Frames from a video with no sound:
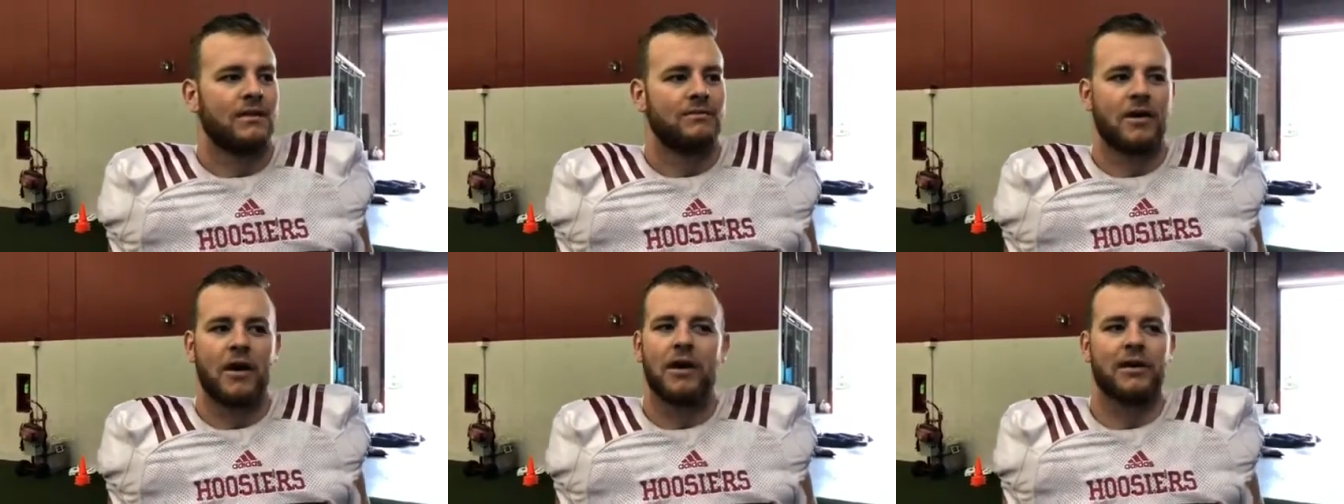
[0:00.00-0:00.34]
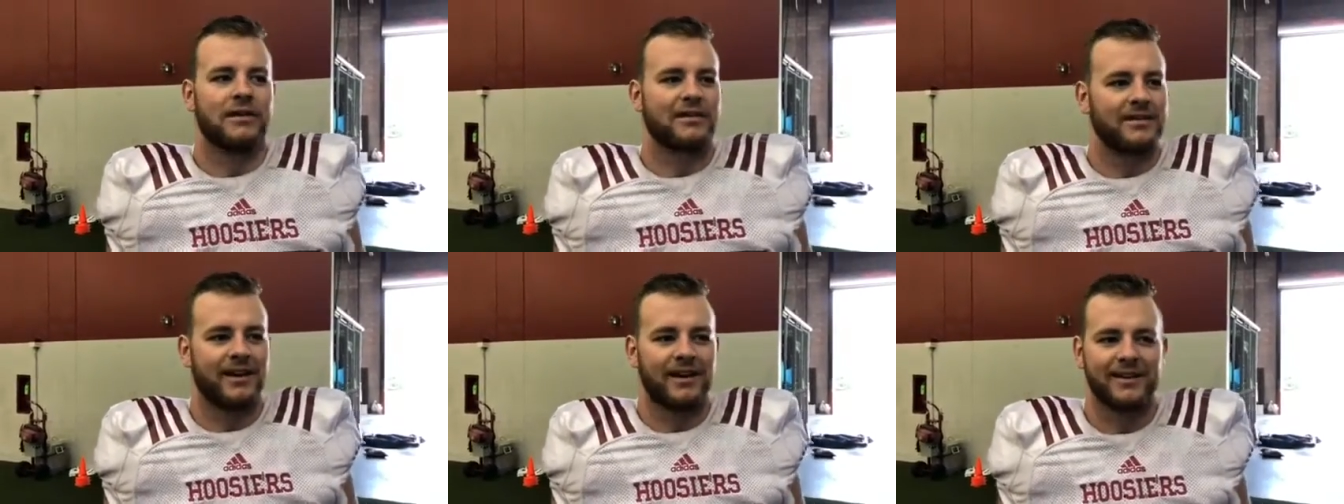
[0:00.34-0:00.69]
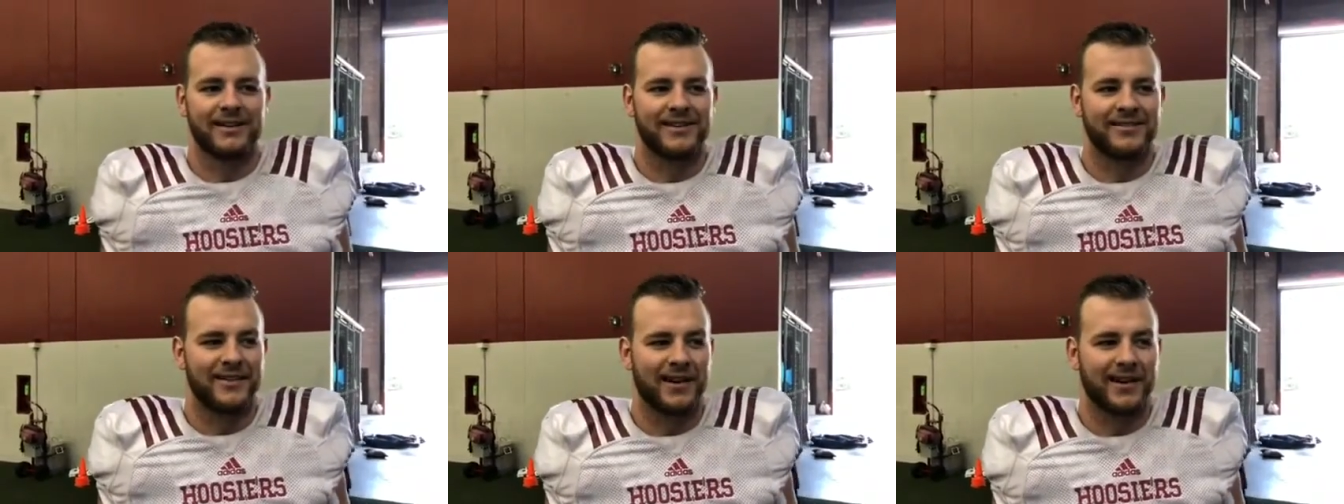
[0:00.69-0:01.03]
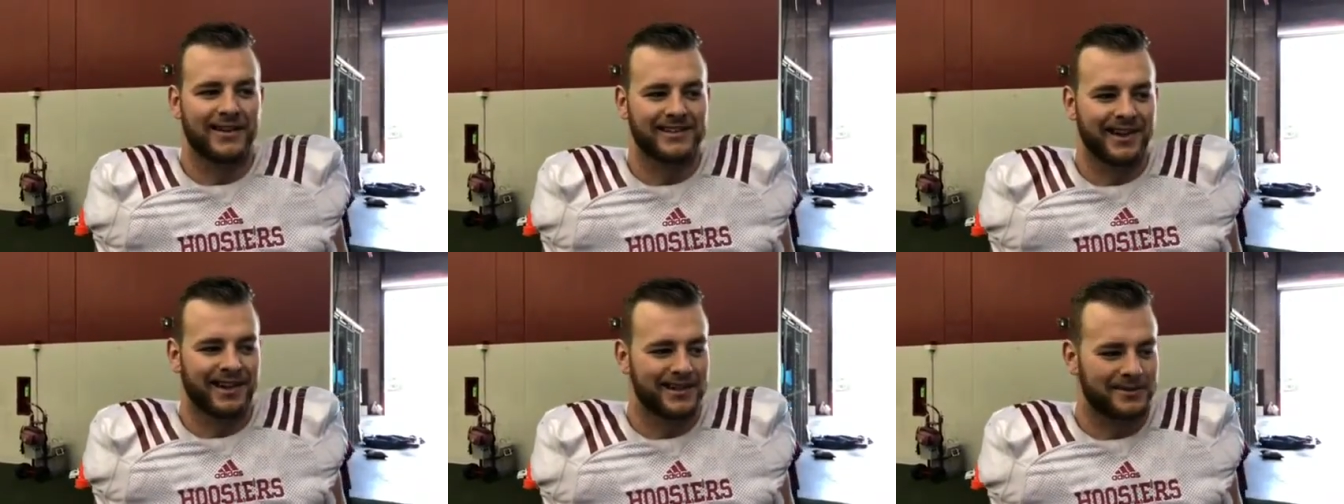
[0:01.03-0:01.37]
Very excited, very
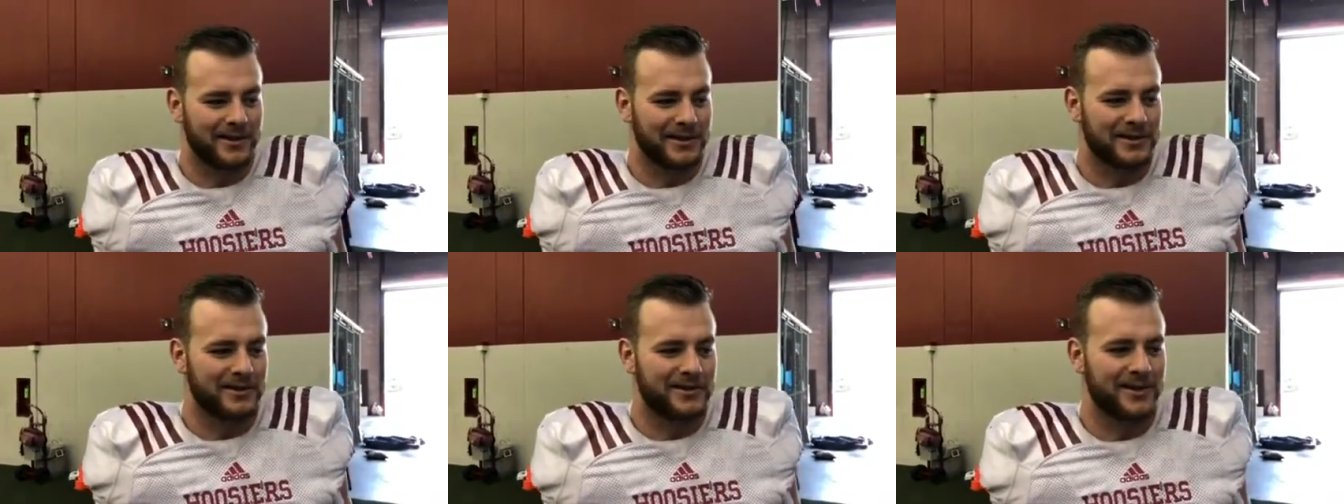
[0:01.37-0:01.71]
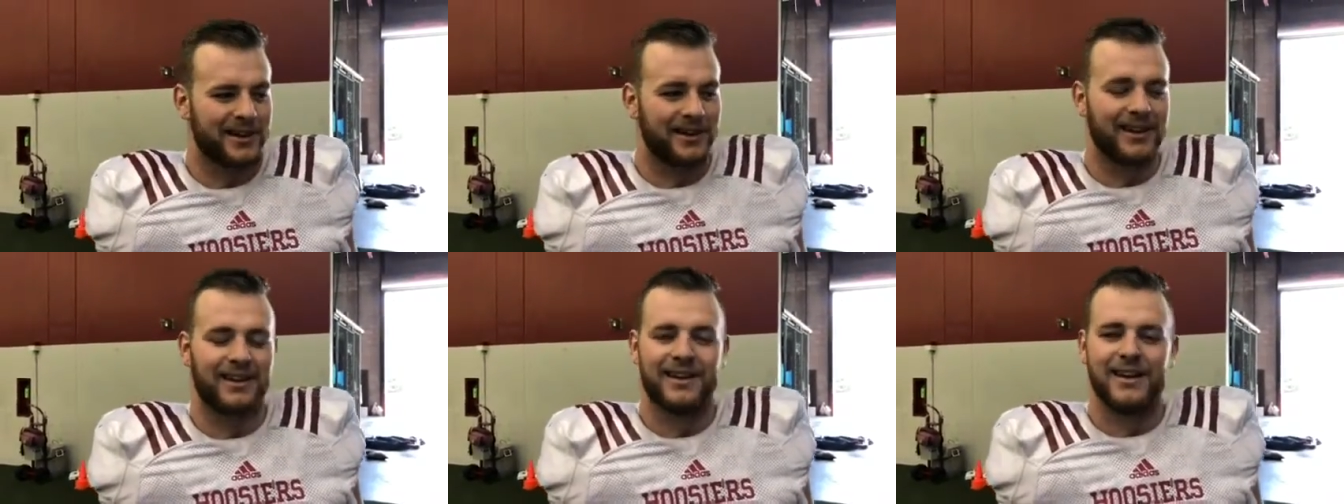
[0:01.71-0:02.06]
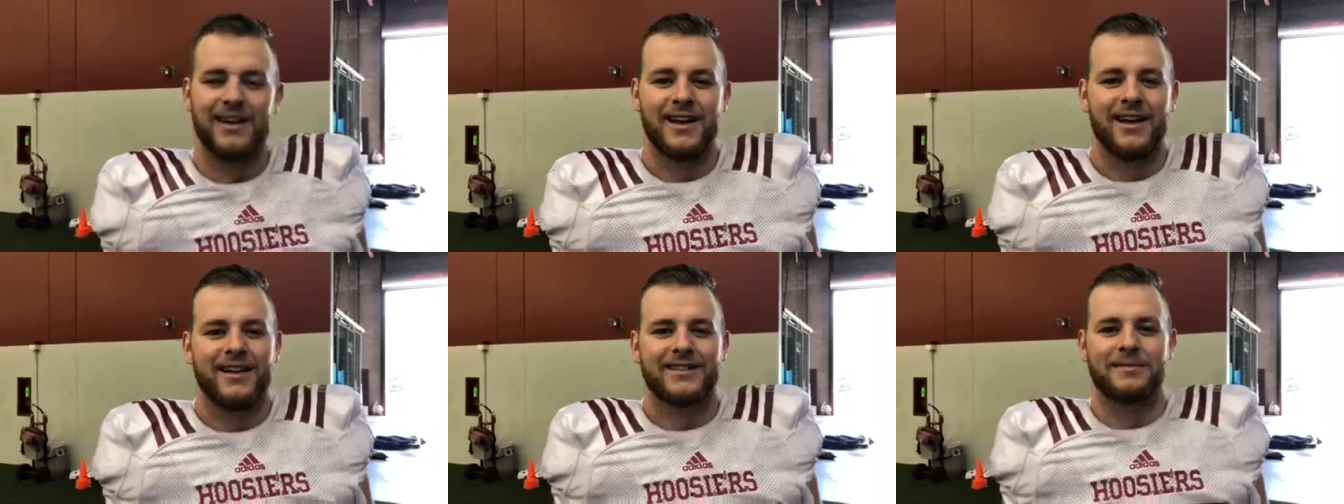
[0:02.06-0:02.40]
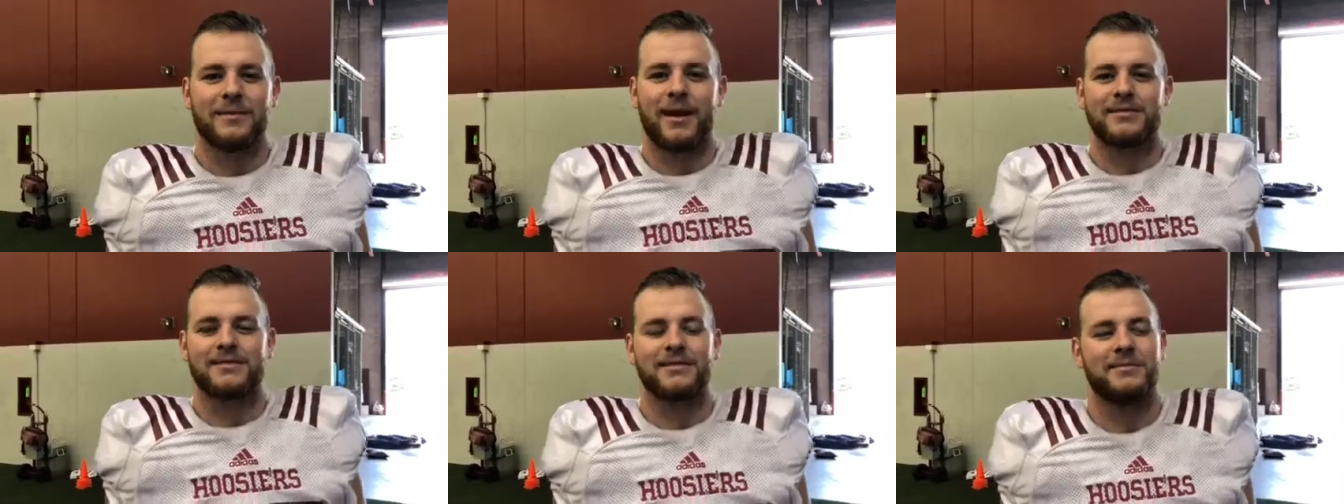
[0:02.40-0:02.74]
excited, especially for the
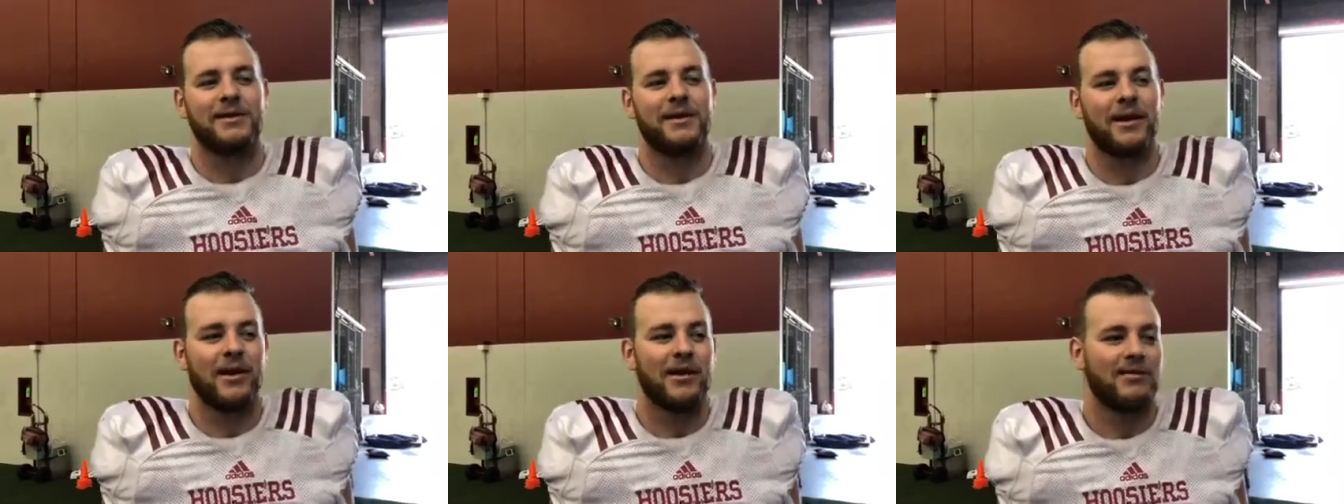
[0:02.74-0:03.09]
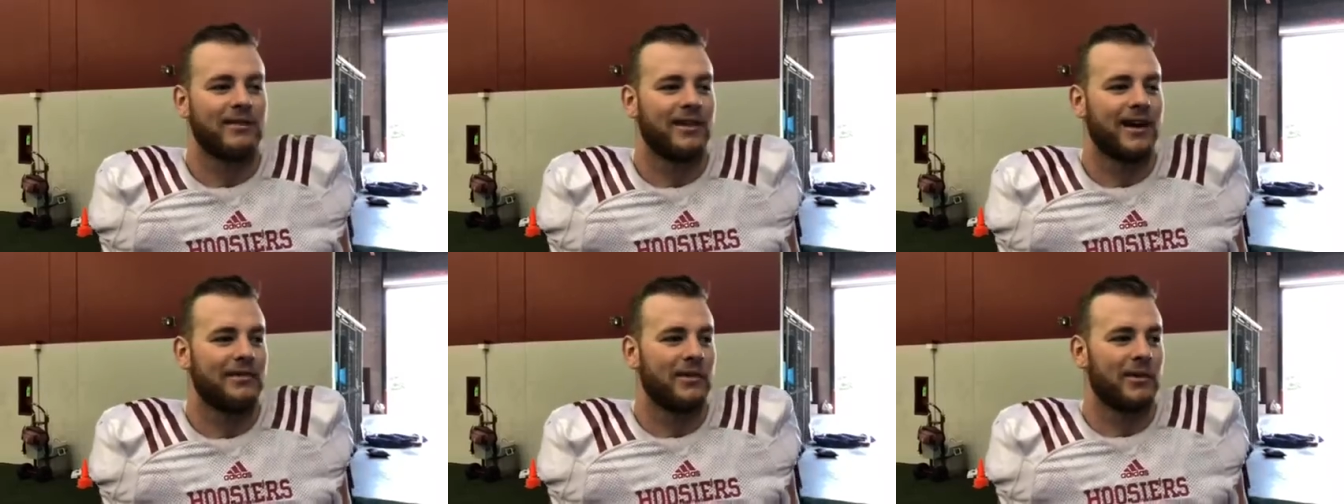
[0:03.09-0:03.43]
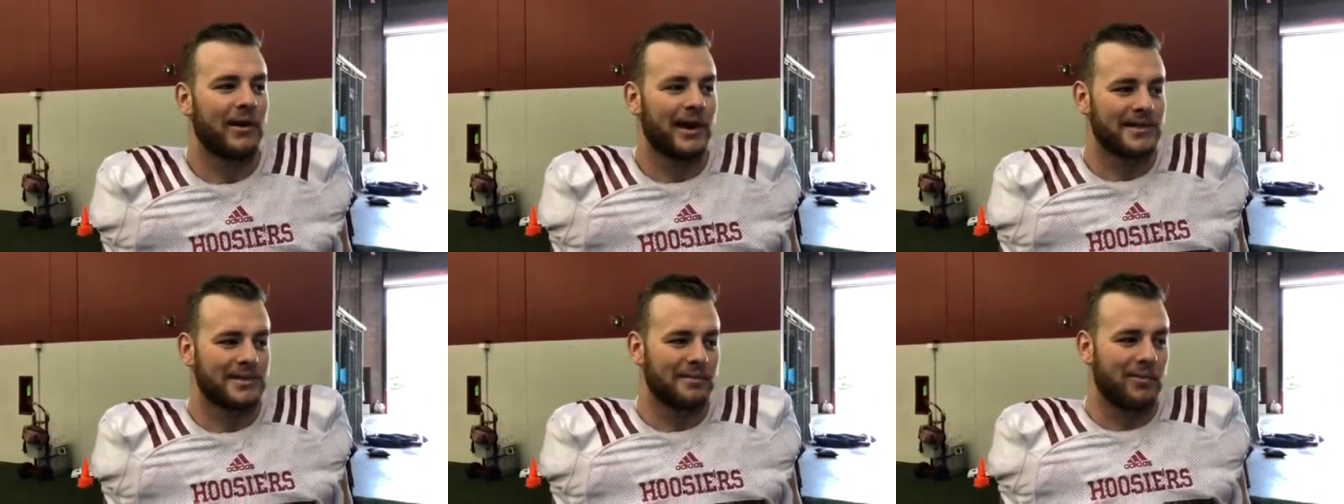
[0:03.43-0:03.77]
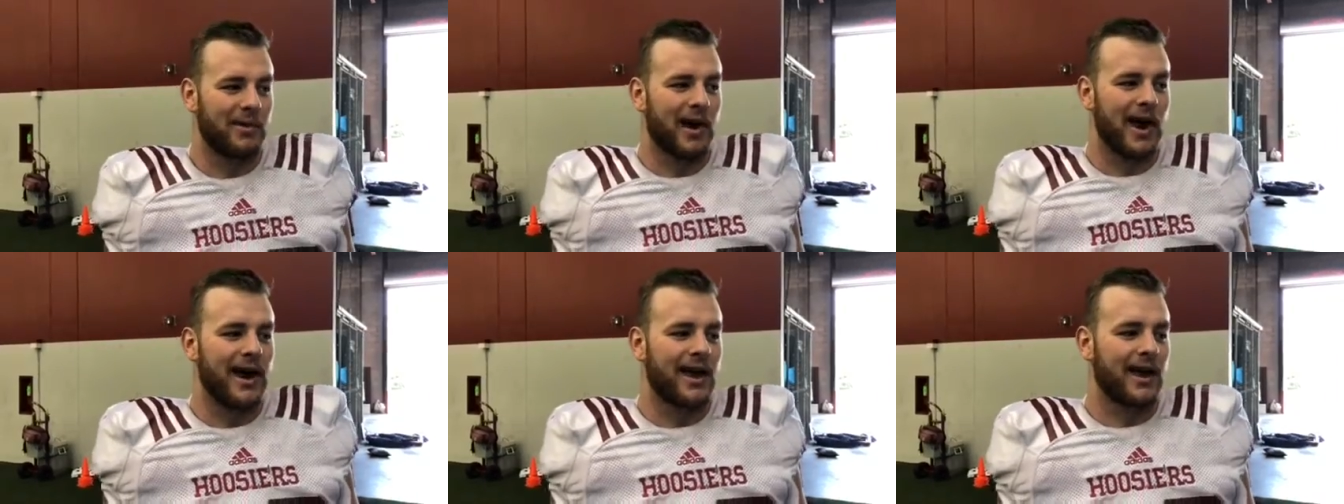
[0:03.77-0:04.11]
semester to be over. Everyone gets a
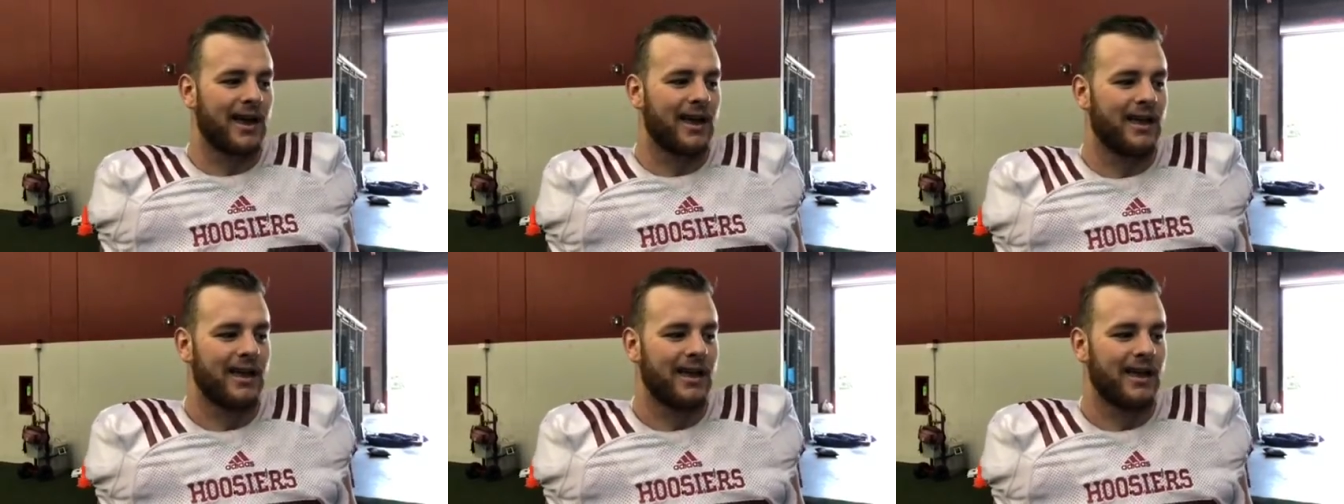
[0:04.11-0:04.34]
break.